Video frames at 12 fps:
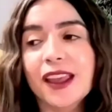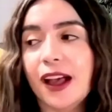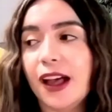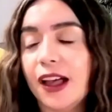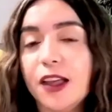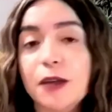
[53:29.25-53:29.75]

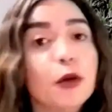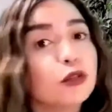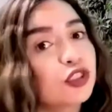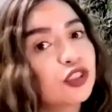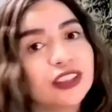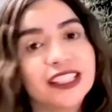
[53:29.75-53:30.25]
uh,
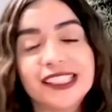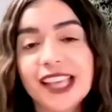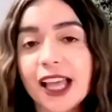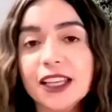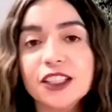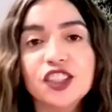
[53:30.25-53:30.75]
emotional
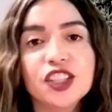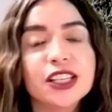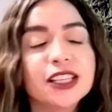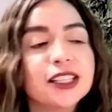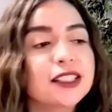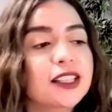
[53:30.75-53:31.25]

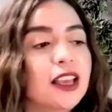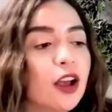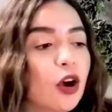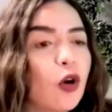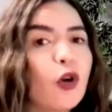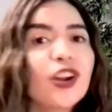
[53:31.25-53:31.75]
intelligence,
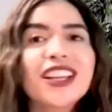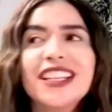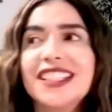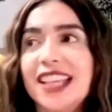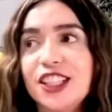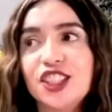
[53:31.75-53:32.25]

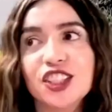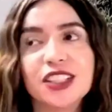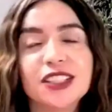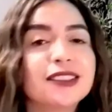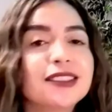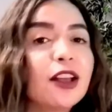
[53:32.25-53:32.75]

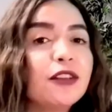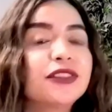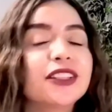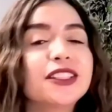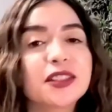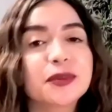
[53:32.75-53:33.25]
organization,
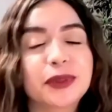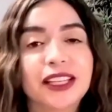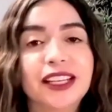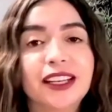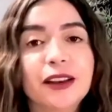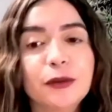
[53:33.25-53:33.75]

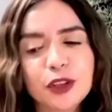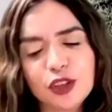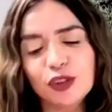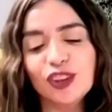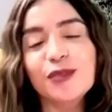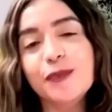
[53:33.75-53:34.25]
self-discipline. And when you
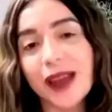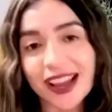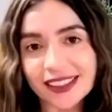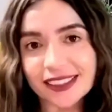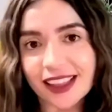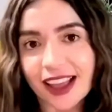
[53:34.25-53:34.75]
look back
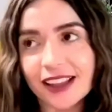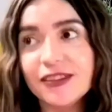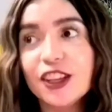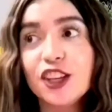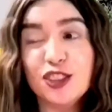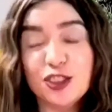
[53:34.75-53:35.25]
at that,
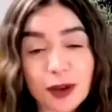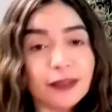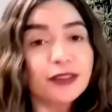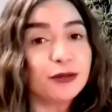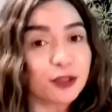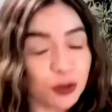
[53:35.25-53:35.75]
you have
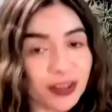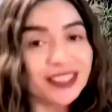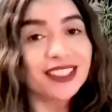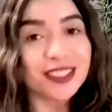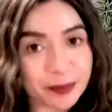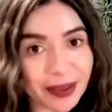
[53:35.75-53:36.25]
some
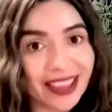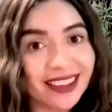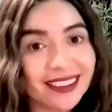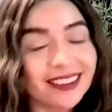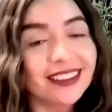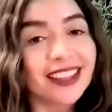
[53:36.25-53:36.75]
choices to
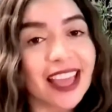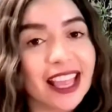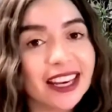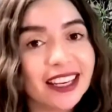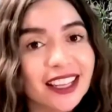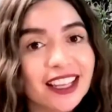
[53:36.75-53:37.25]
make
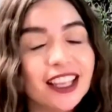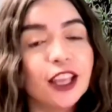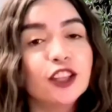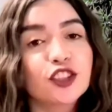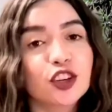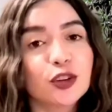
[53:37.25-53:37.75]
again in
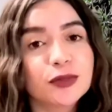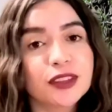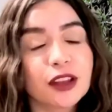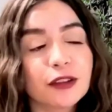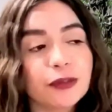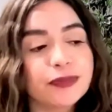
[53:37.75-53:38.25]
terms
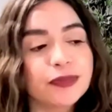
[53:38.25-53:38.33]
of